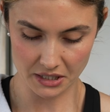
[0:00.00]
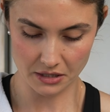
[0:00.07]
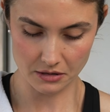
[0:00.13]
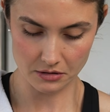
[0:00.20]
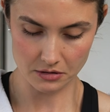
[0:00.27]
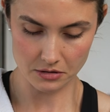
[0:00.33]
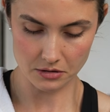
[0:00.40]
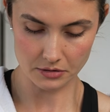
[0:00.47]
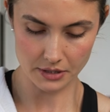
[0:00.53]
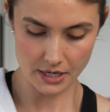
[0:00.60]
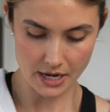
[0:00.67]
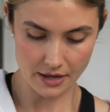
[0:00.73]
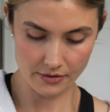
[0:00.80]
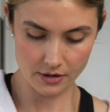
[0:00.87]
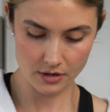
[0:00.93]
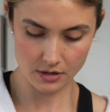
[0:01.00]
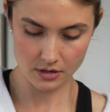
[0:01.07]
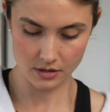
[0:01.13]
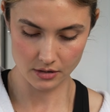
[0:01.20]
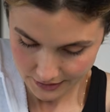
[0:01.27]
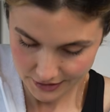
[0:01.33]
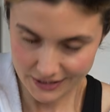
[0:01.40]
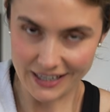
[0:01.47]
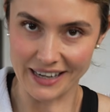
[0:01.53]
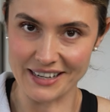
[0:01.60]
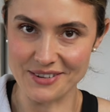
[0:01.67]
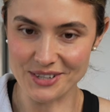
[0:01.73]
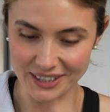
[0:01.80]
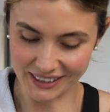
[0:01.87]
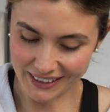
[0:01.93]
it all together. Just gotta
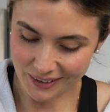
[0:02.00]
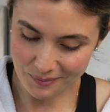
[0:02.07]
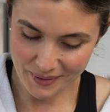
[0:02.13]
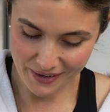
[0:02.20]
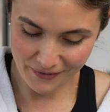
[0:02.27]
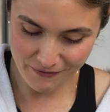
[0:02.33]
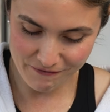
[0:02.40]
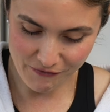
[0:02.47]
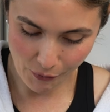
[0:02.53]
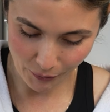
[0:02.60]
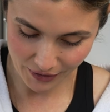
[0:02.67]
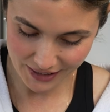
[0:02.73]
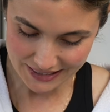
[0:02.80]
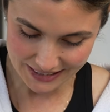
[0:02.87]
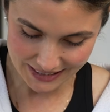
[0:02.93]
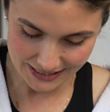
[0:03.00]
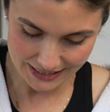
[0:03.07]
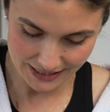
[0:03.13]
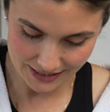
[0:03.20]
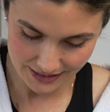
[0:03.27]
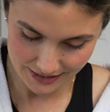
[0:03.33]
use a little bit of force.